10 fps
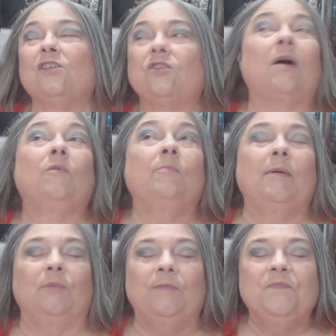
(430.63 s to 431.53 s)
so I
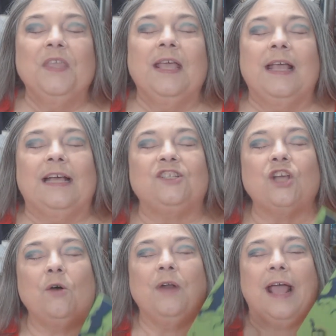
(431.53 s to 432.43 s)
remember it. It
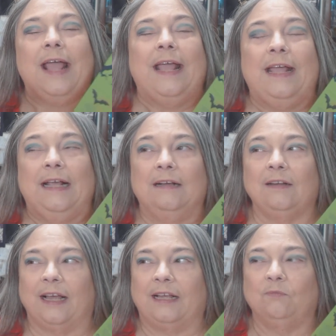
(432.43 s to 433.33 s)
showed a
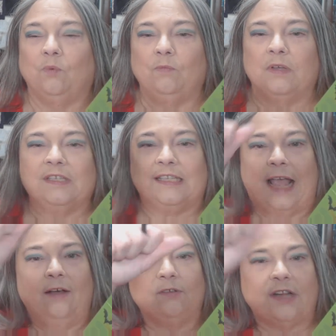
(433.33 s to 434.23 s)

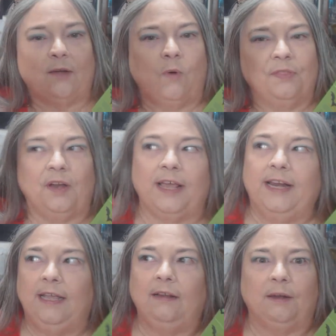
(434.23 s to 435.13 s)
scales like what the
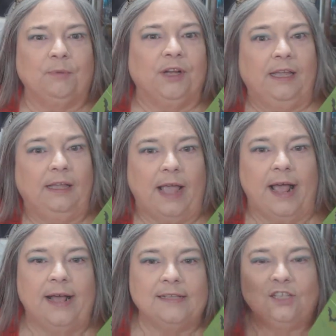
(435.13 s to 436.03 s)
Lady Liberty
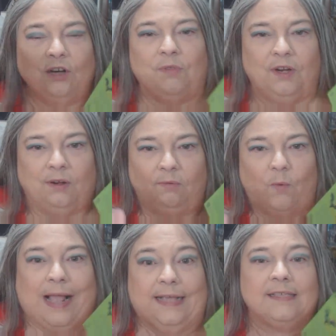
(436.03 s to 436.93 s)
has, you know, the little
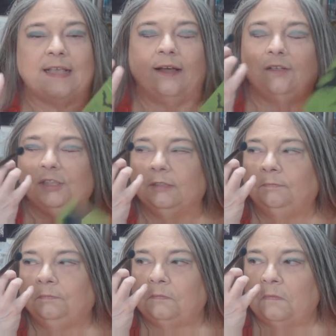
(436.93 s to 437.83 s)
weighing scales.
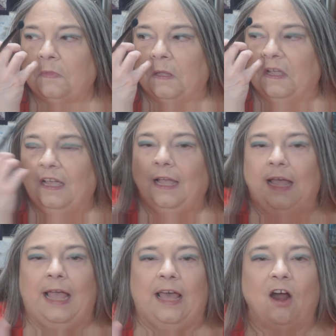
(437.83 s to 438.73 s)

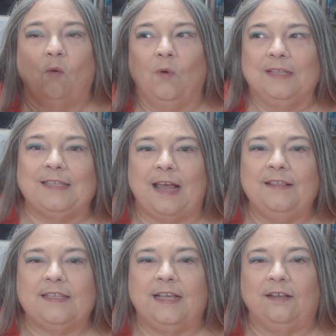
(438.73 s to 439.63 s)
And on one side
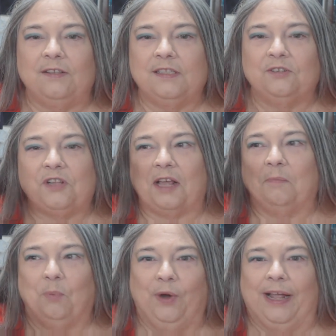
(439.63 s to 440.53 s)
of the scales, there's like
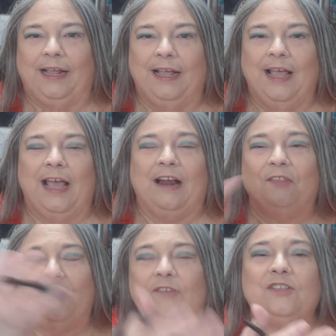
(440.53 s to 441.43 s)
a brick. And
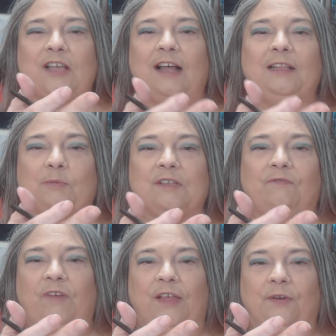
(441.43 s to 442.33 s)
on the other side, there was a
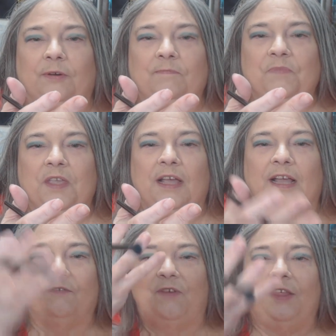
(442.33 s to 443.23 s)
feather.
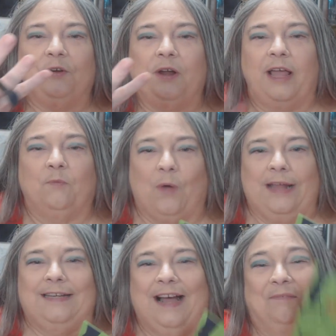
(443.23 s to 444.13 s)
And the feather had
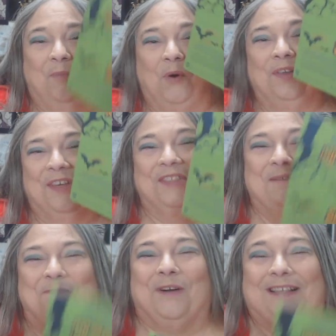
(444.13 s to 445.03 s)
weighed down more than
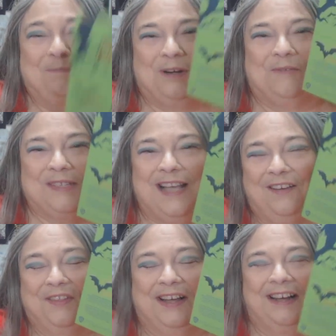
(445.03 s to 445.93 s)
the brick. The brick was
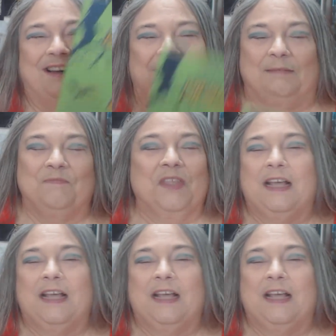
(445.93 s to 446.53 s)
on.